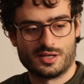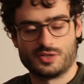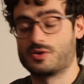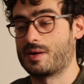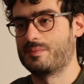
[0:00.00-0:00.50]

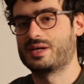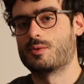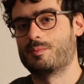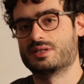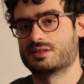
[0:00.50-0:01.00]
you can be
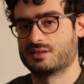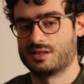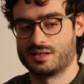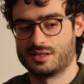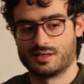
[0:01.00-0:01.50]

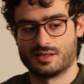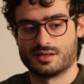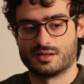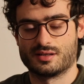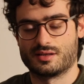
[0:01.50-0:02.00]

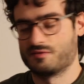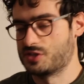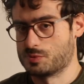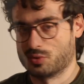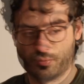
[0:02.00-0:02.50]
completely
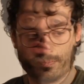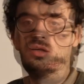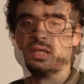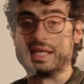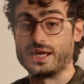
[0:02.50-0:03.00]
invisible.
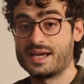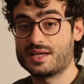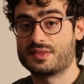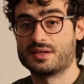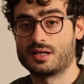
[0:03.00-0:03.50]
The
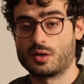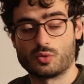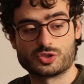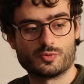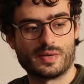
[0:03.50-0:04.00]
eighth thing I
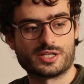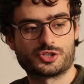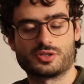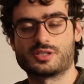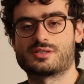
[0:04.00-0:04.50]
want to
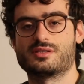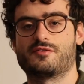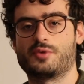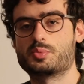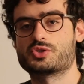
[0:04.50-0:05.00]
mention is the
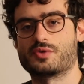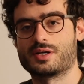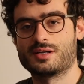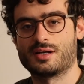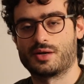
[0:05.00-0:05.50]
flip
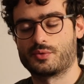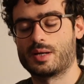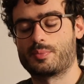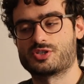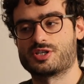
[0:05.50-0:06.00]
screen. I
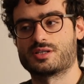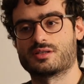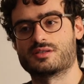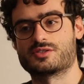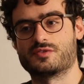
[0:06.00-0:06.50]
really
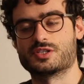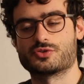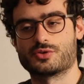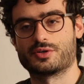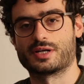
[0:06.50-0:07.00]
appreciated this
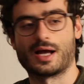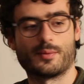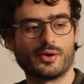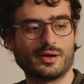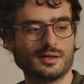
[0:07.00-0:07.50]
feature on the
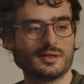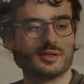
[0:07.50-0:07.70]
camera.